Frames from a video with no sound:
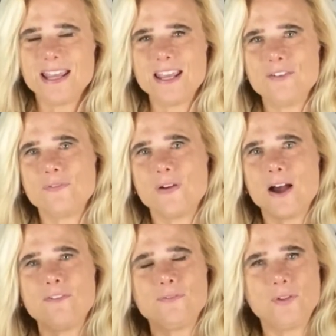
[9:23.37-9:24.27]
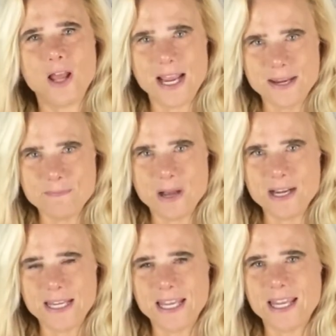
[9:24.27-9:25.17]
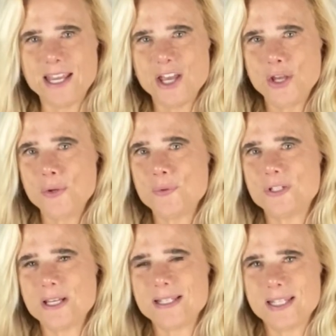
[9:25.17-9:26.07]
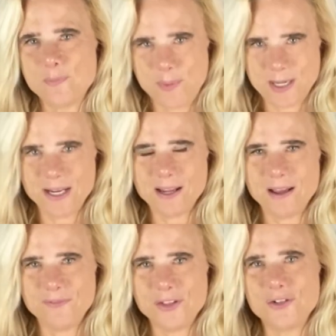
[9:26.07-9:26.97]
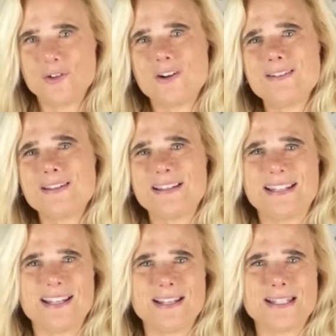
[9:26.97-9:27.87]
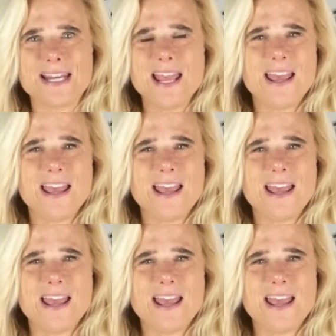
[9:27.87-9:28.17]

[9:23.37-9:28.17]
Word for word: if a flying monkey who does the bidding of the narcissist